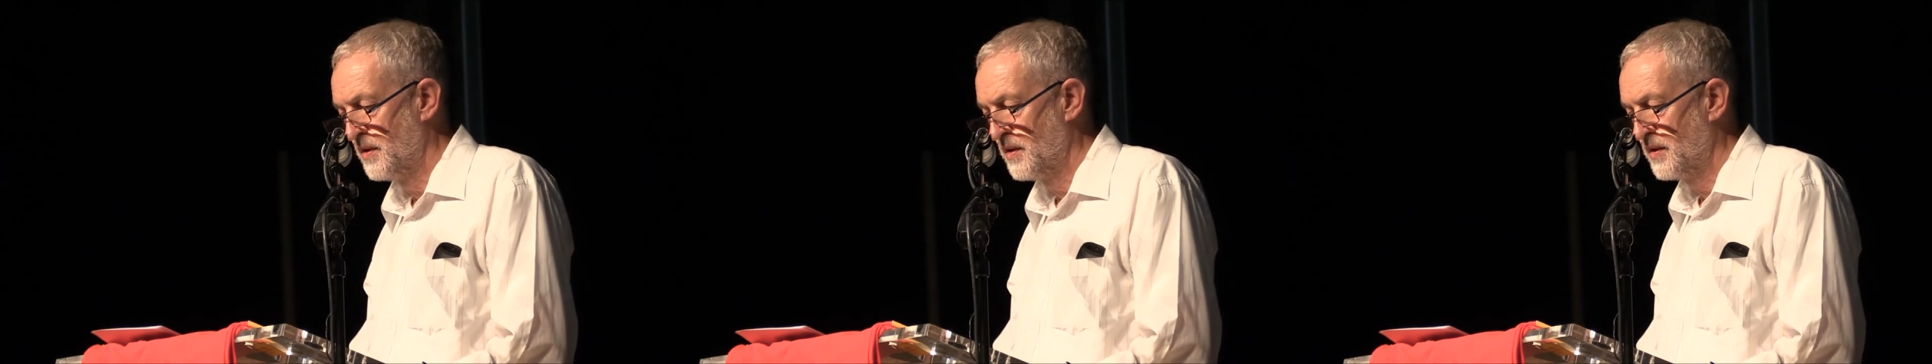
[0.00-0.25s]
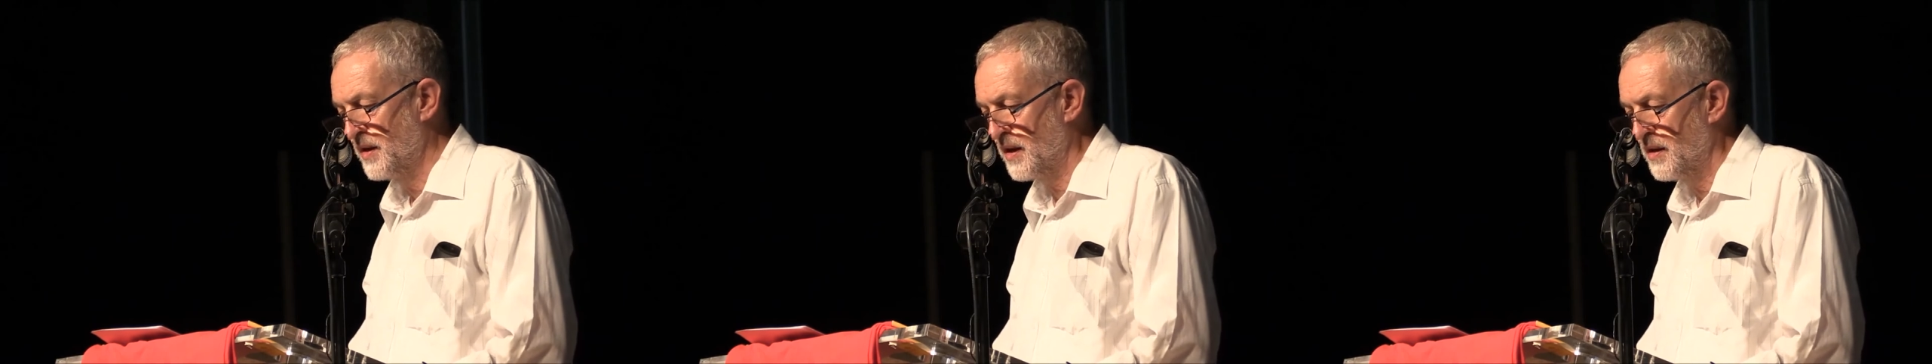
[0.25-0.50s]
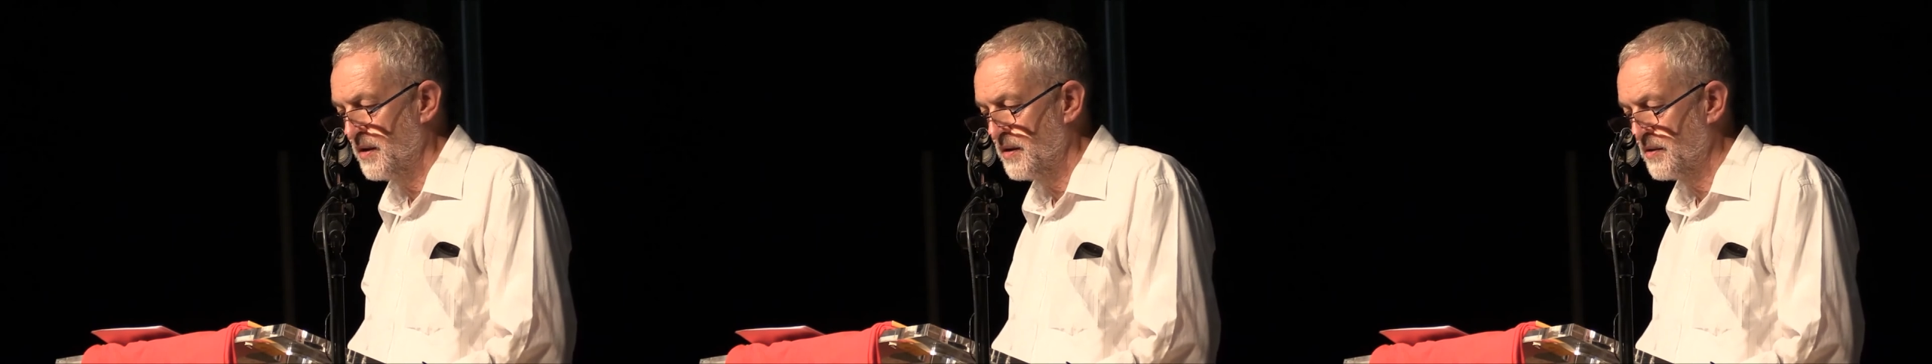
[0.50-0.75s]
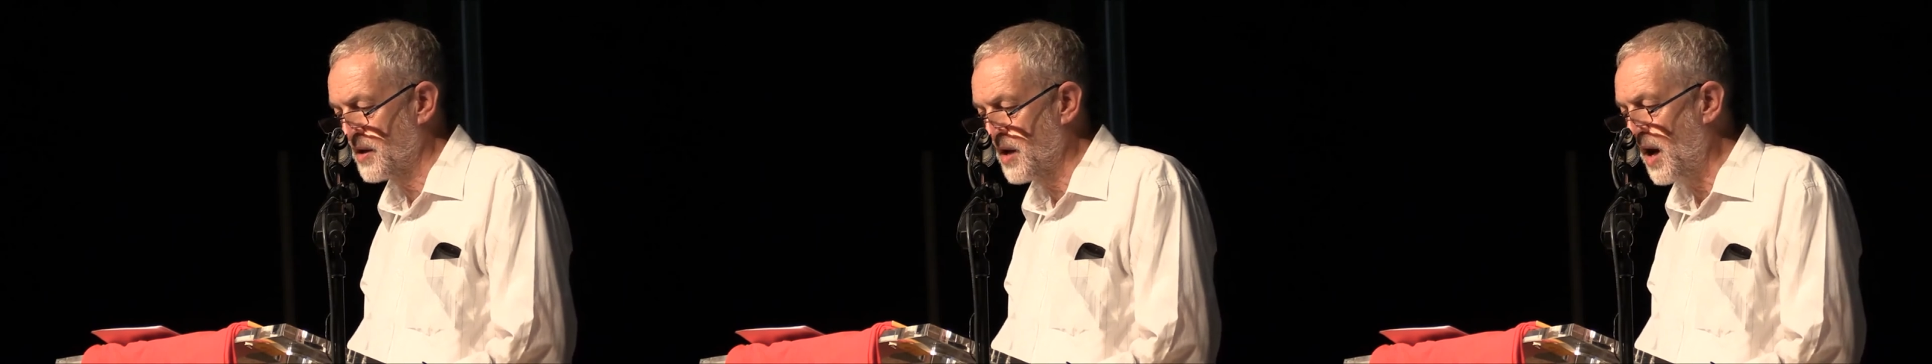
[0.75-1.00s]

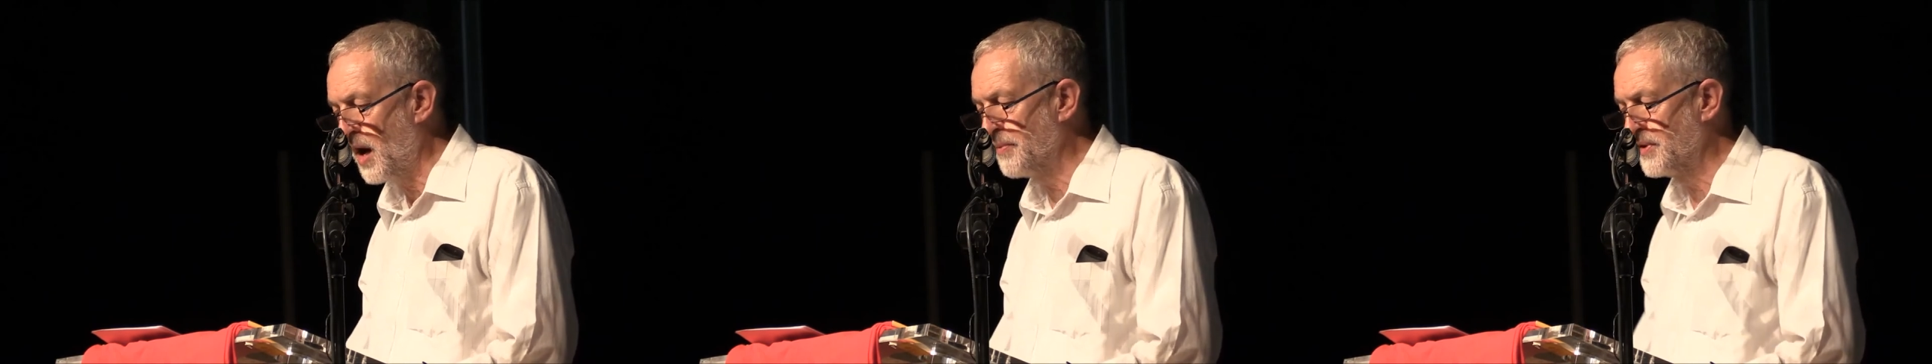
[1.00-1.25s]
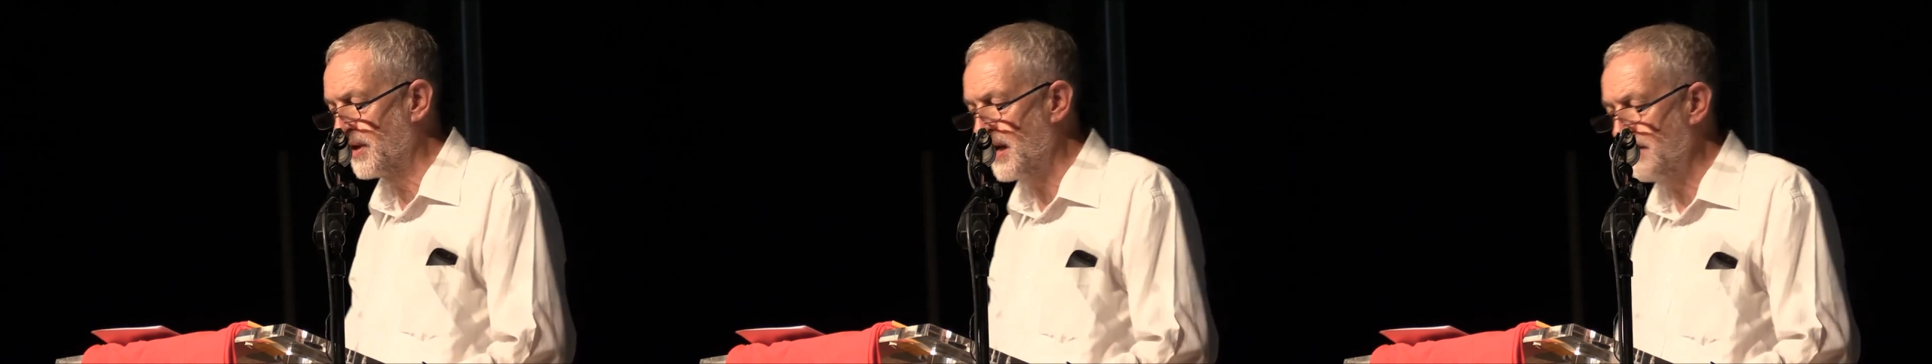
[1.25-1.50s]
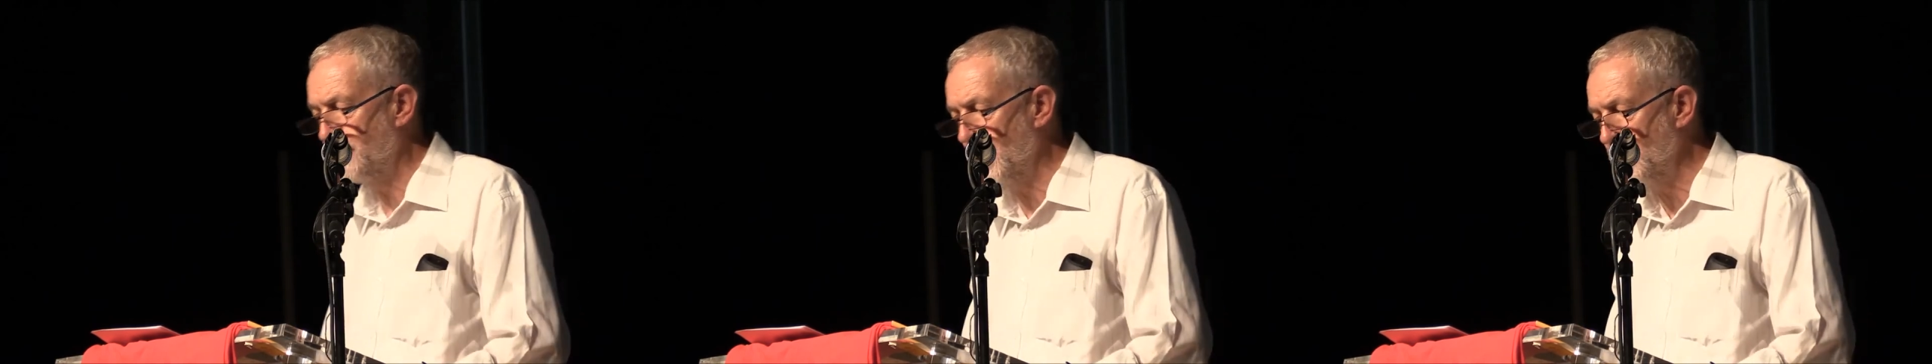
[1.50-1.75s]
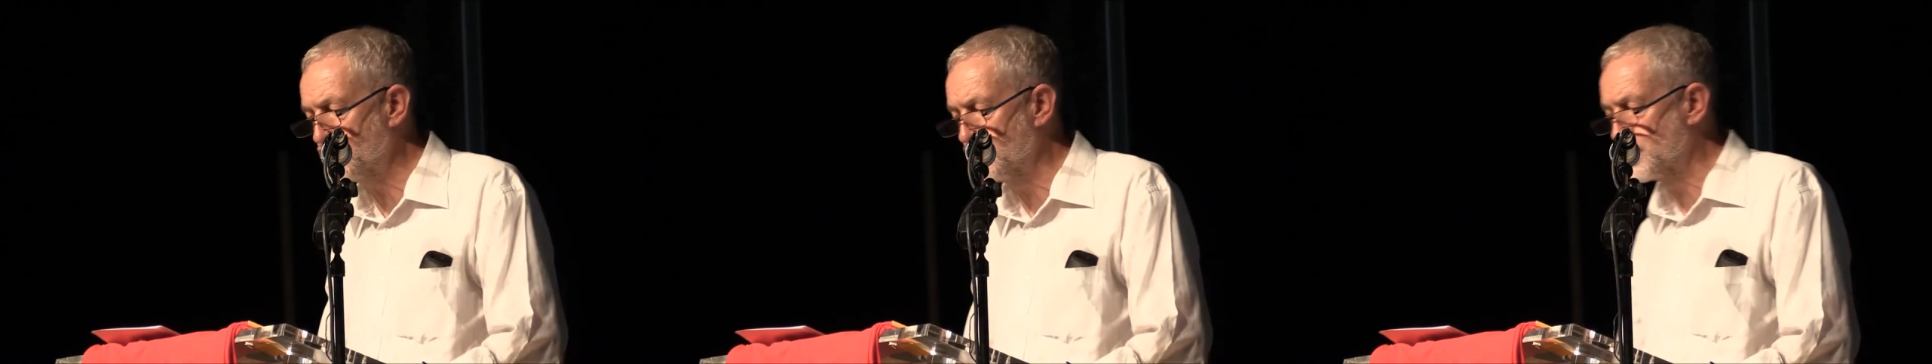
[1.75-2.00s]
The carbon that
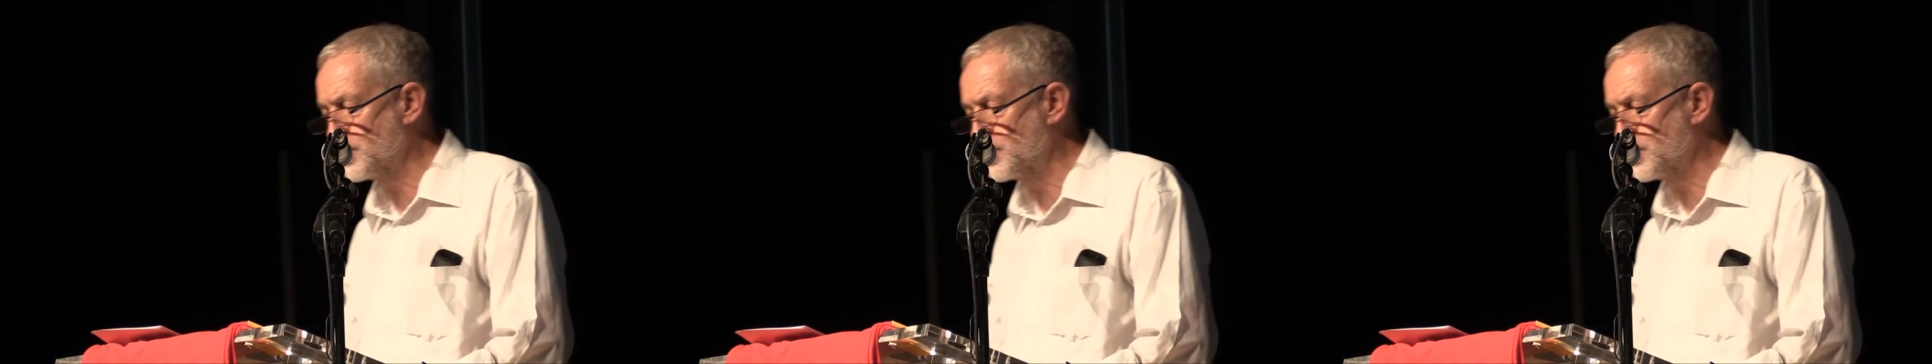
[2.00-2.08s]
aviation and